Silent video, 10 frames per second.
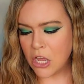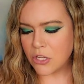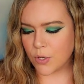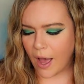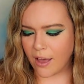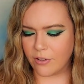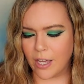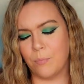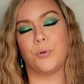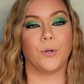So having
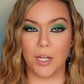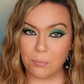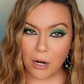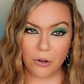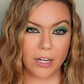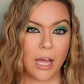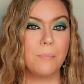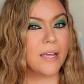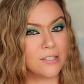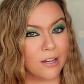it pre-broken
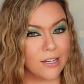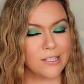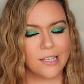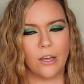up is honestly